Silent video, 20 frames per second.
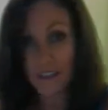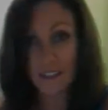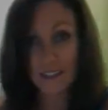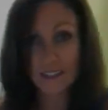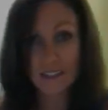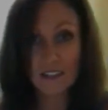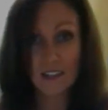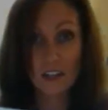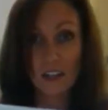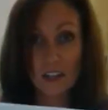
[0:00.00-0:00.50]

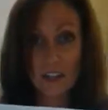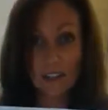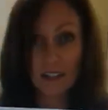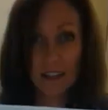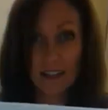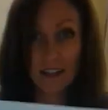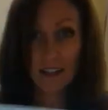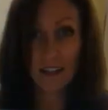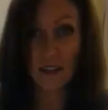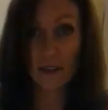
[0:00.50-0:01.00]
this
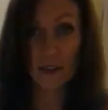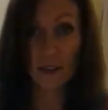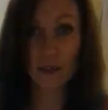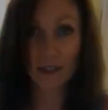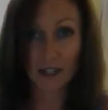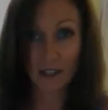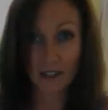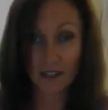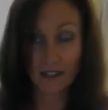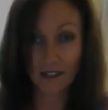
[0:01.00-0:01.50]
nice
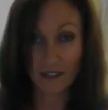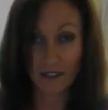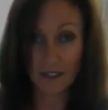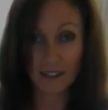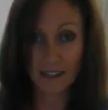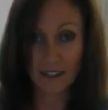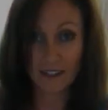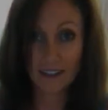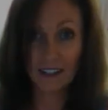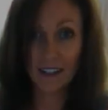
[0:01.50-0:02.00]
thin
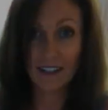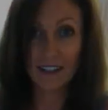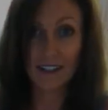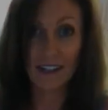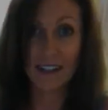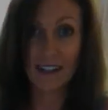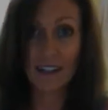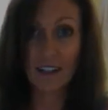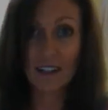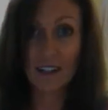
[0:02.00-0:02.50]

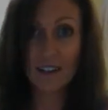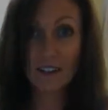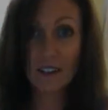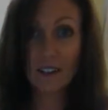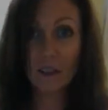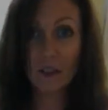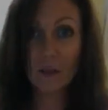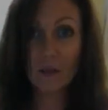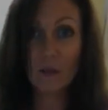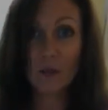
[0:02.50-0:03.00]
layer
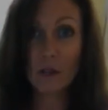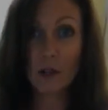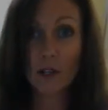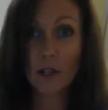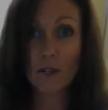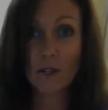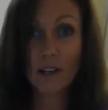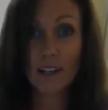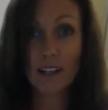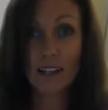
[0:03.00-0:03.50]
of body
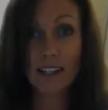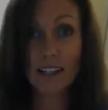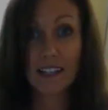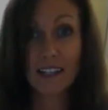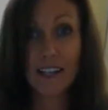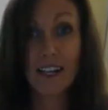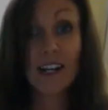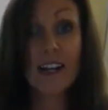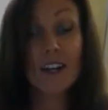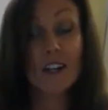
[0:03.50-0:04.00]
fat
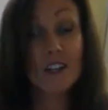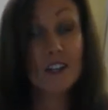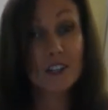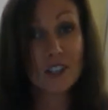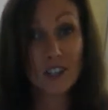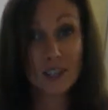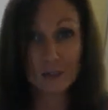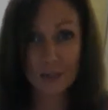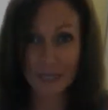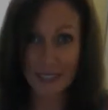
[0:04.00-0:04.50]
here,
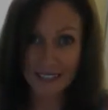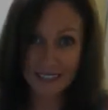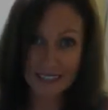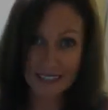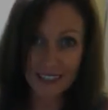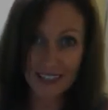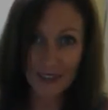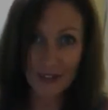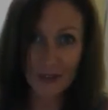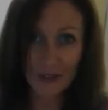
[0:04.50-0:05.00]
so that we can
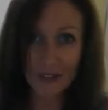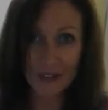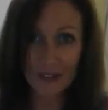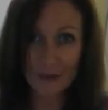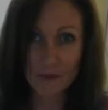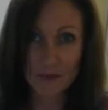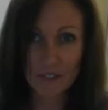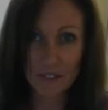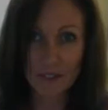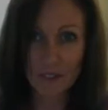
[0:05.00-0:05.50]
see all
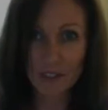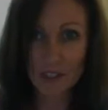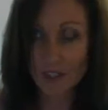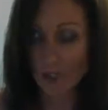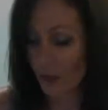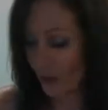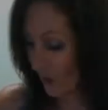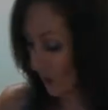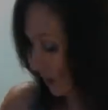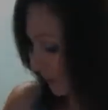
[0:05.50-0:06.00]
those muscles
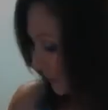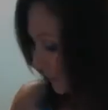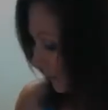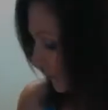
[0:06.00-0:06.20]
show through?